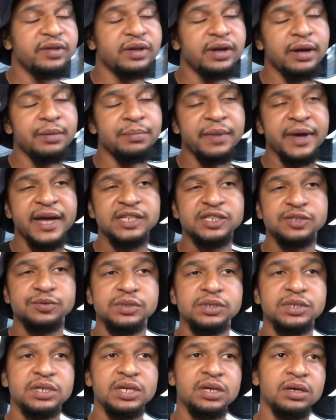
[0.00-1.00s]
that match, we
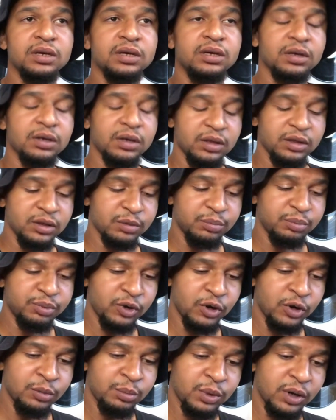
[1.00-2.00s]
get the
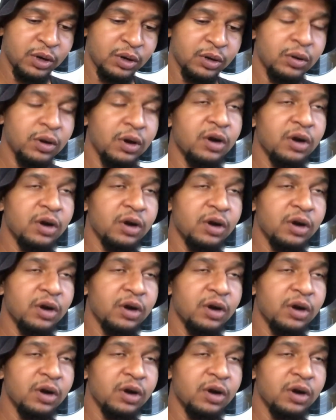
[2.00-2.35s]
promo